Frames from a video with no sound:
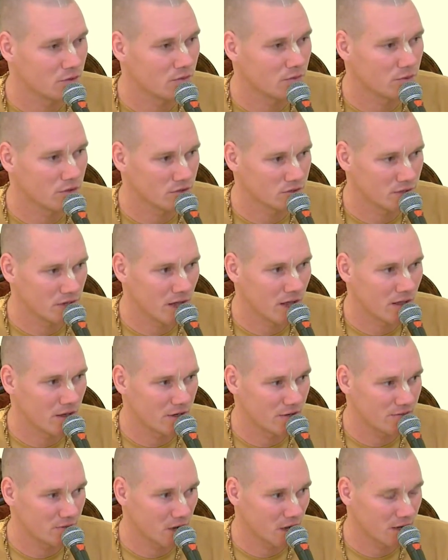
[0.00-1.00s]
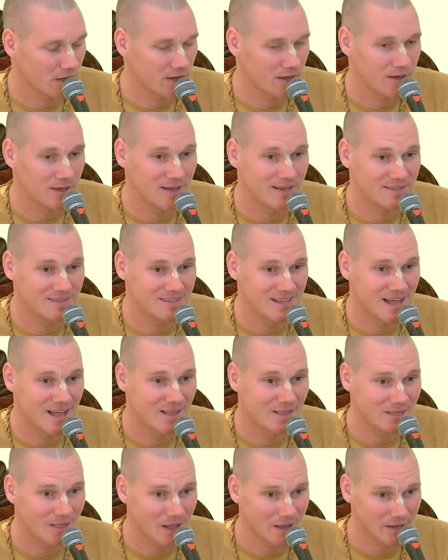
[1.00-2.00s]
Personality of Godhead, is that
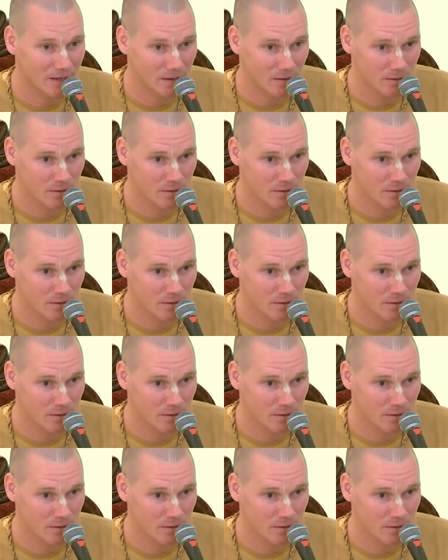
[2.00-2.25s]
light.